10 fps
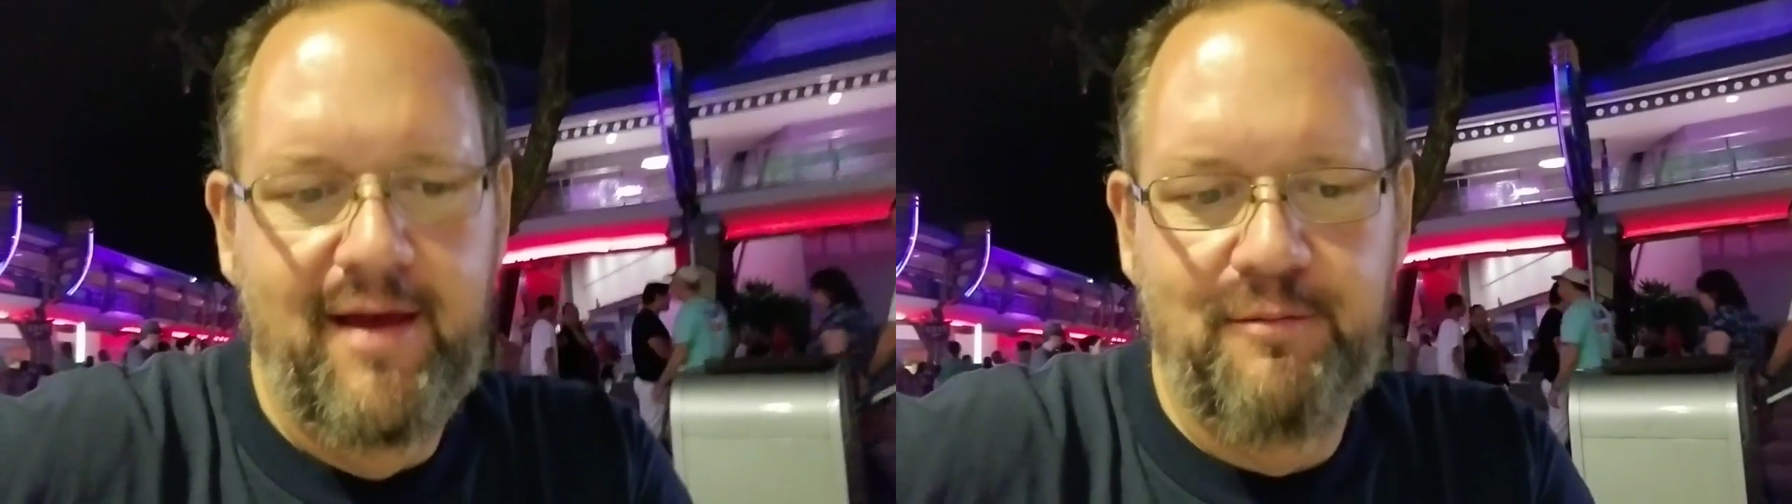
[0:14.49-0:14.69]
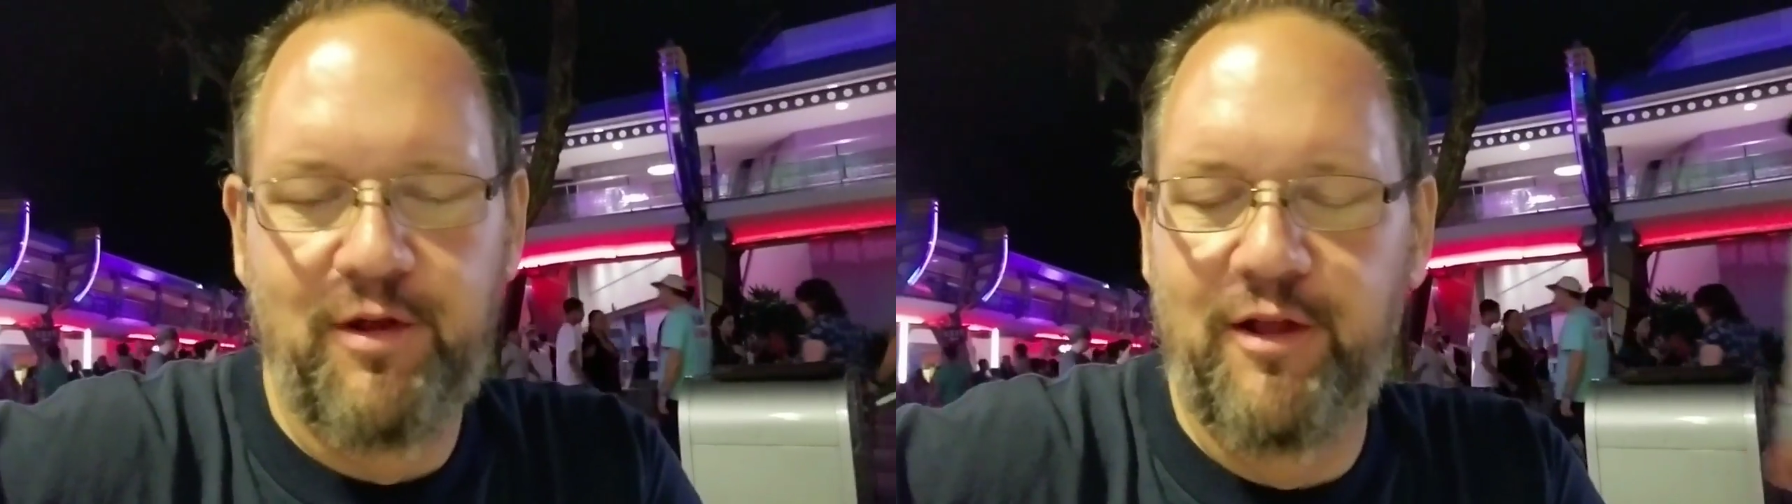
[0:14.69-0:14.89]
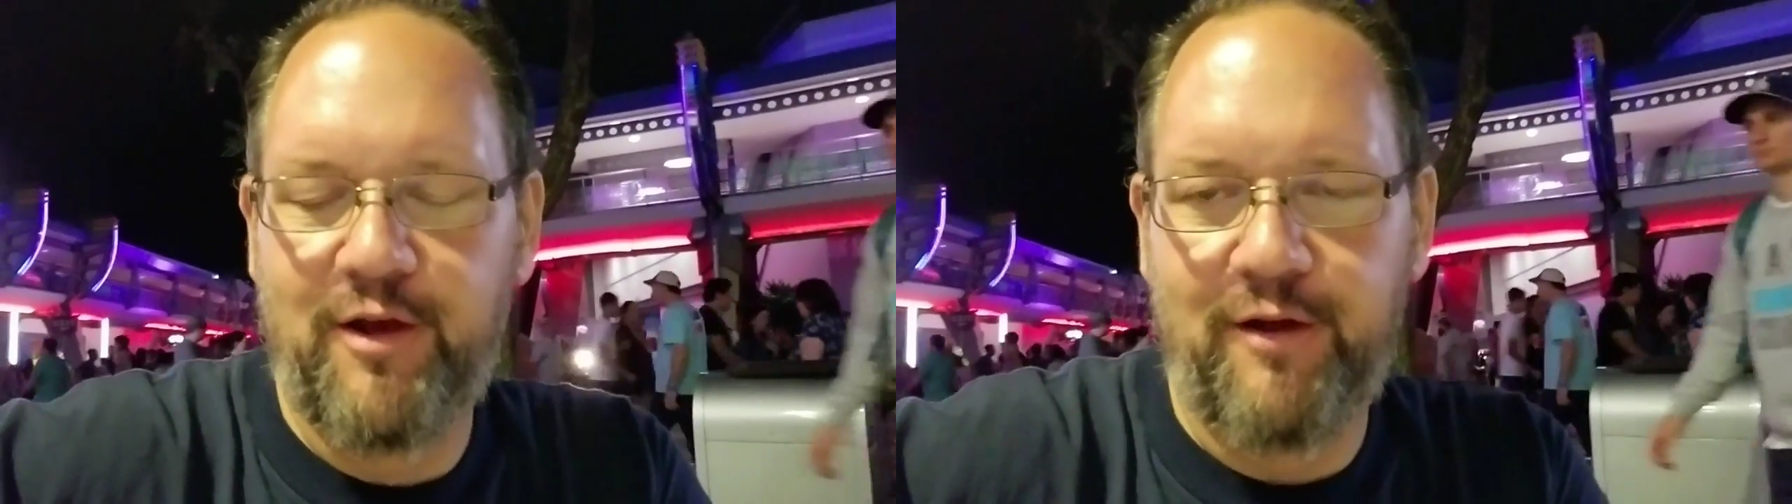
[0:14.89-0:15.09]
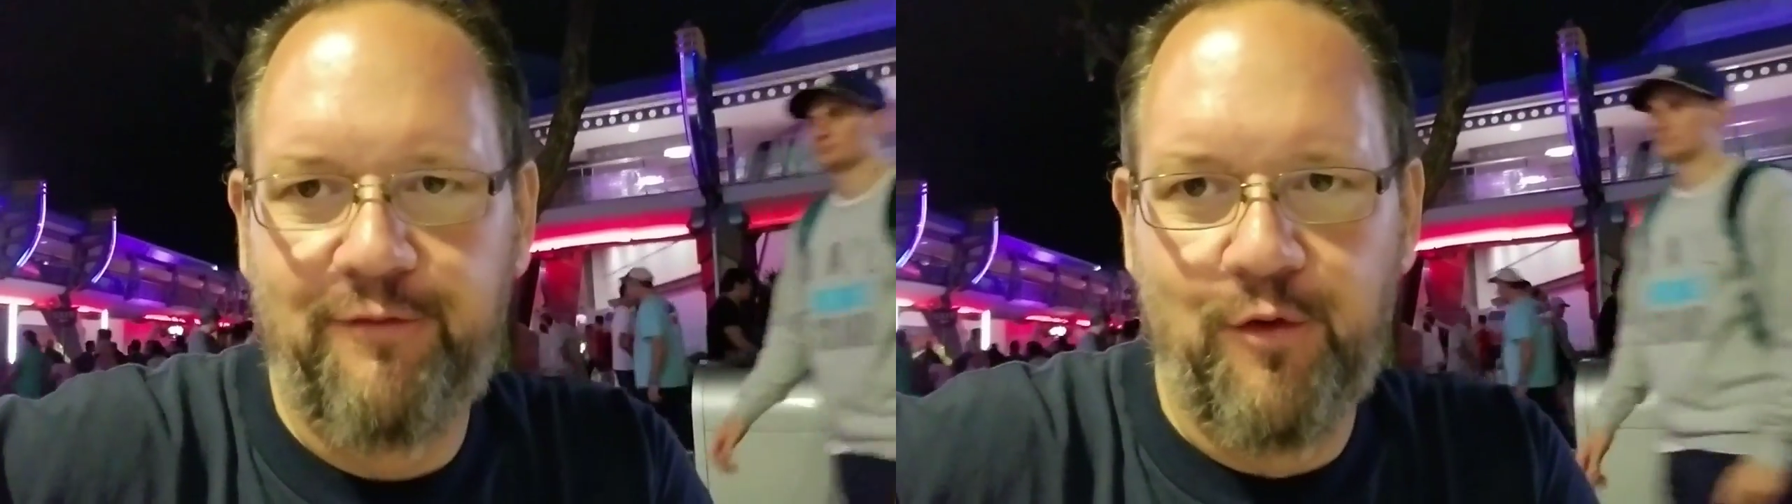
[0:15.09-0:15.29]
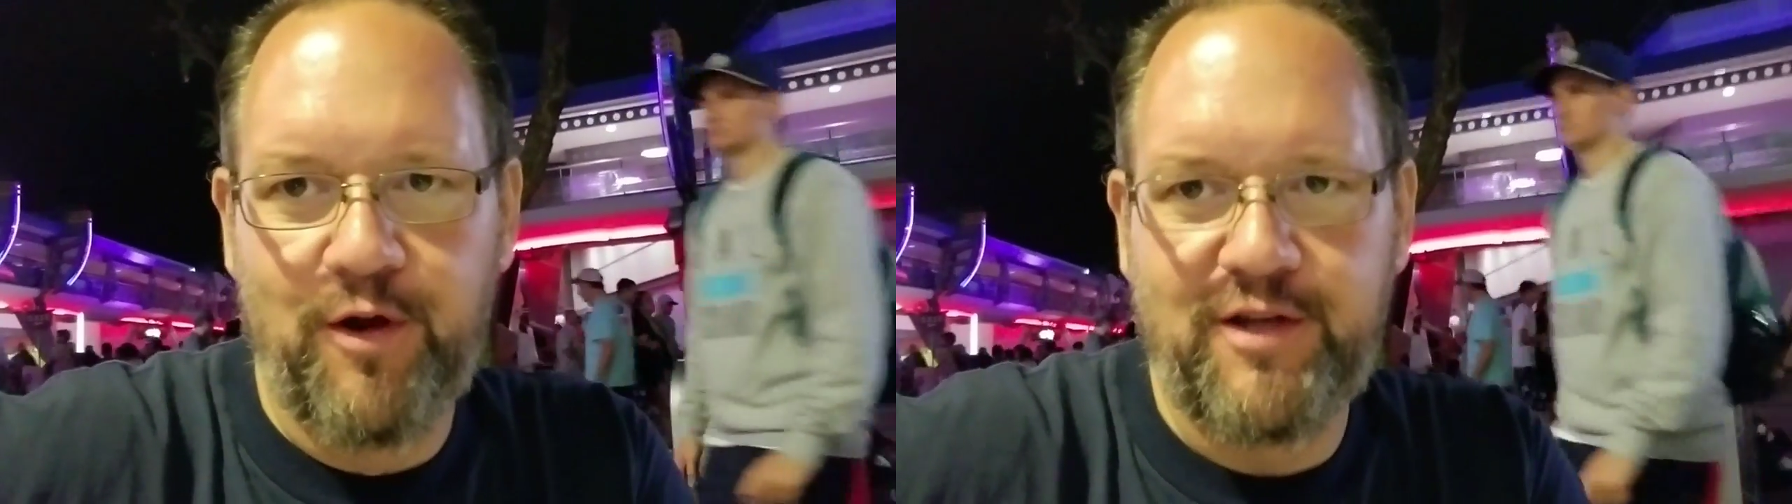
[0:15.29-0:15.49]
Really looking
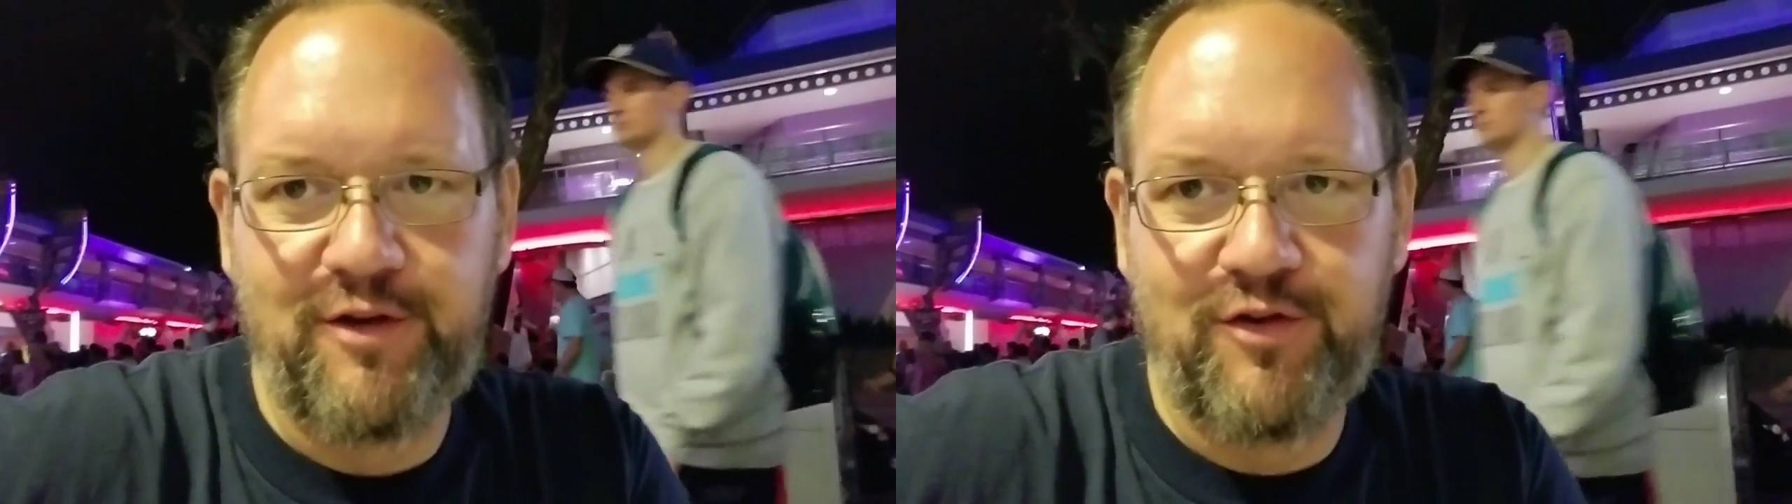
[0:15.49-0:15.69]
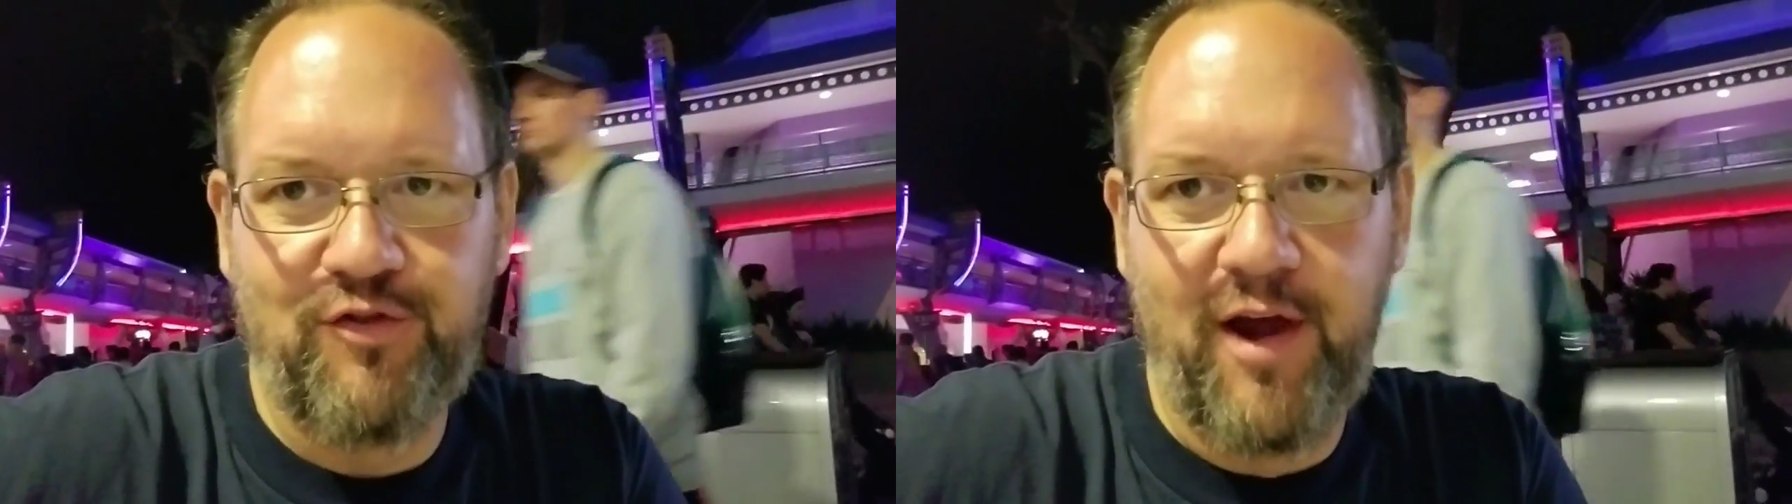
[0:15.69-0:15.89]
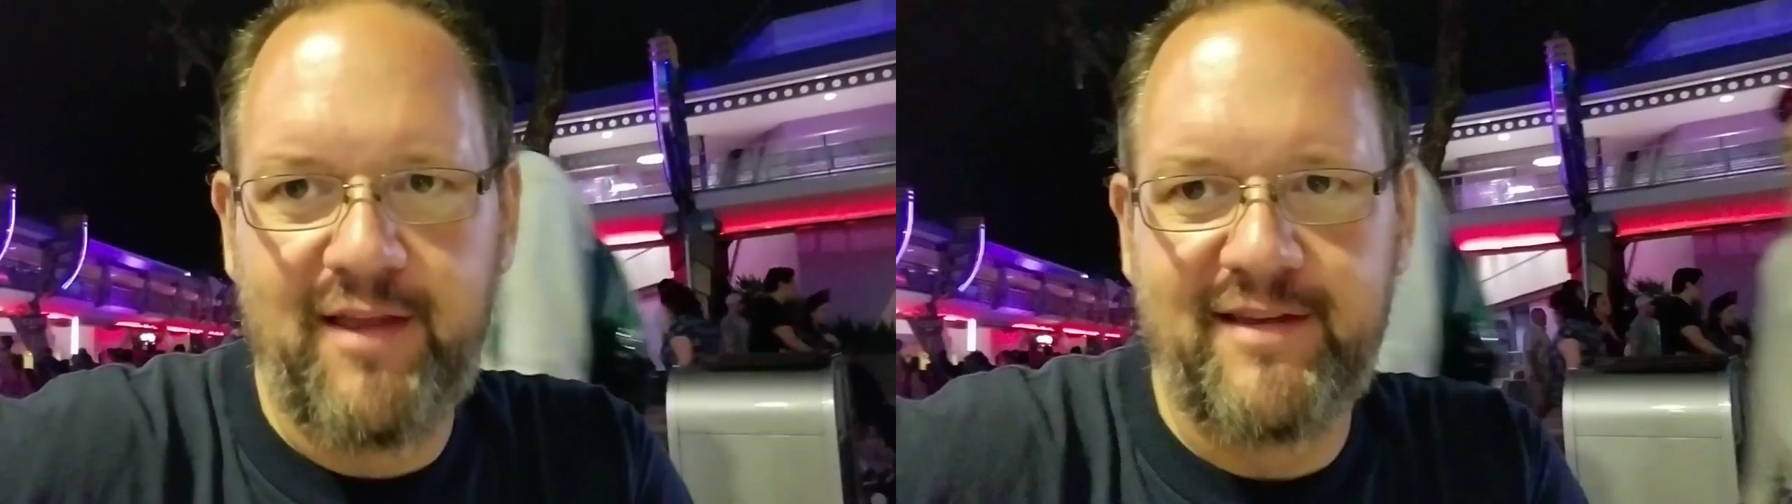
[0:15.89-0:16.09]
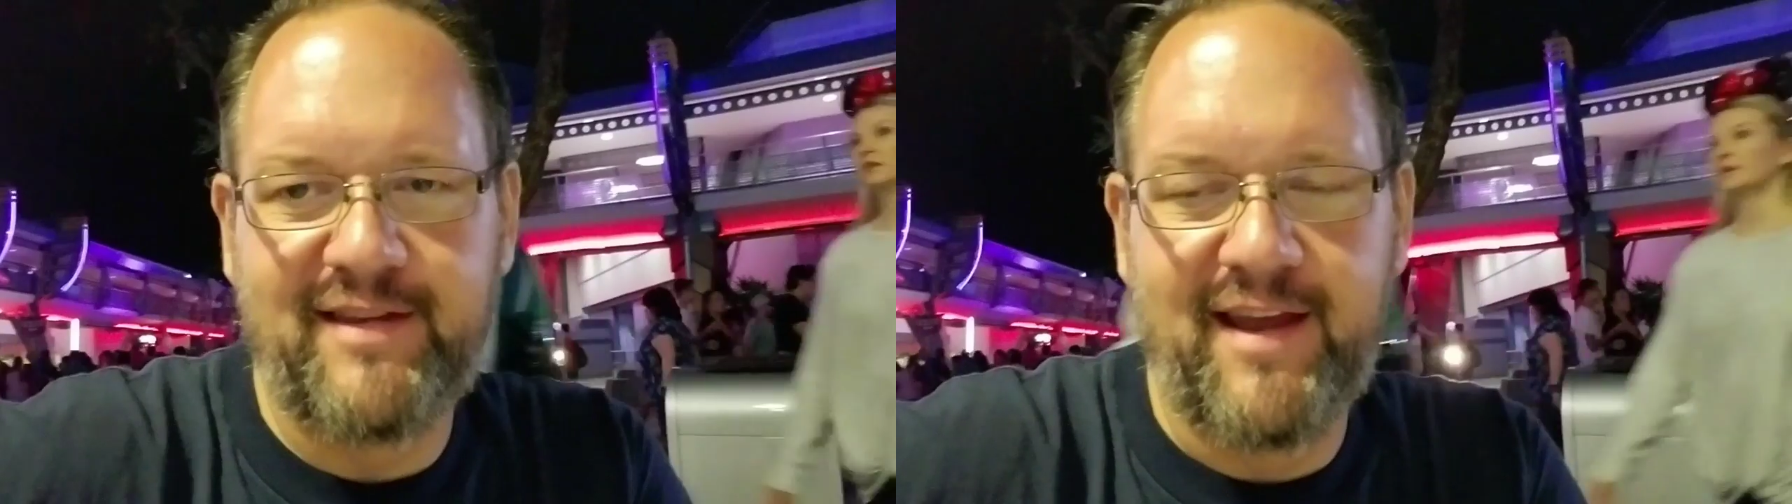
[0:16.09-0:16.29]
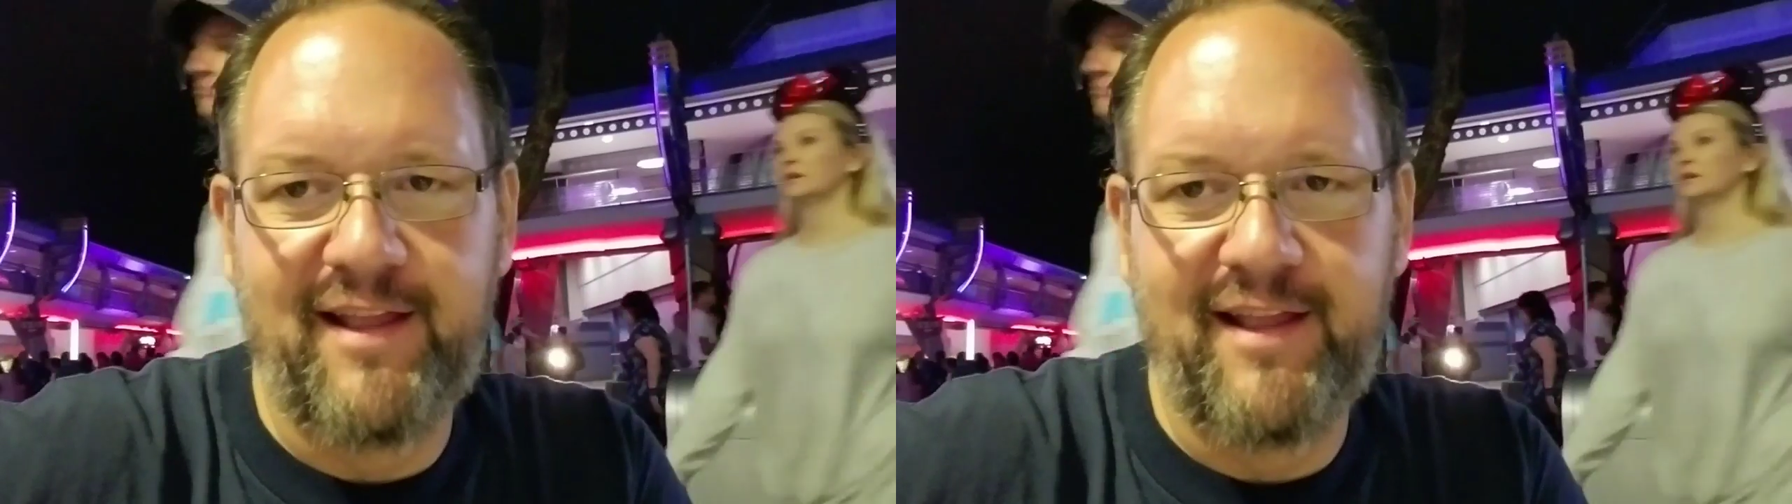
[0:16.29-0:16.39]
forward to trying this thing.